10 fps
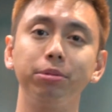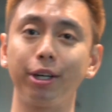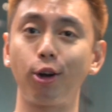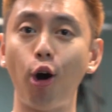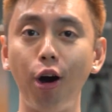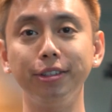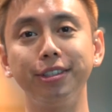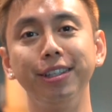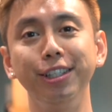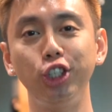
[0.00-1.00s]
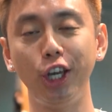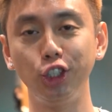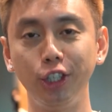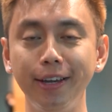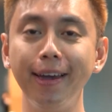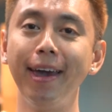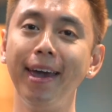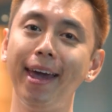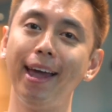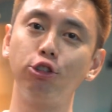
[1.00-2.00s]
are constantly changing.
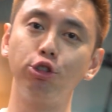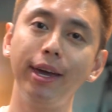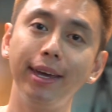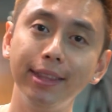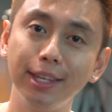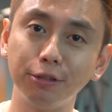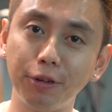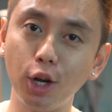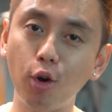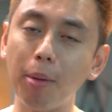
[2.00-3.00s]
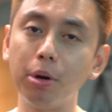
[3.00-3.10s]
And today in this video,